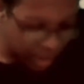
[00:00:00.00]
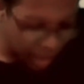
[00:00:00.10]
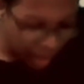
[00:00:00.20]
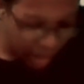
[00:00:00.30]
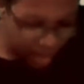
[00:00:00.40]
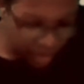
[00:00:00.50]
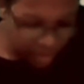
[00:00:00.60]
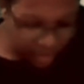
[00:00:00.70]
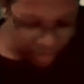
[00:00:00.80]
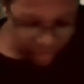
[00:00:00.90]

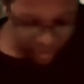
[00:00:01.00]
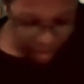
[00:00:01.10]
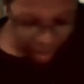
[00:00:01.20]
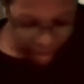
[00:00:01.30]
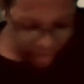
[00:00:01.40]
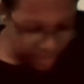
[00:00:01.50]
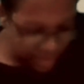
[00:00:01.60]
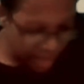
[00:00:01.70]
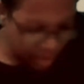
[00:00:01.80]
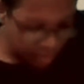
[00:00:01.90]
I
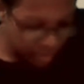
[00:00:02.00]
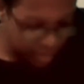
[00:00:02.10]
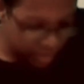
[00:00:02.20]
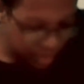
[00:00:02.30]
doubt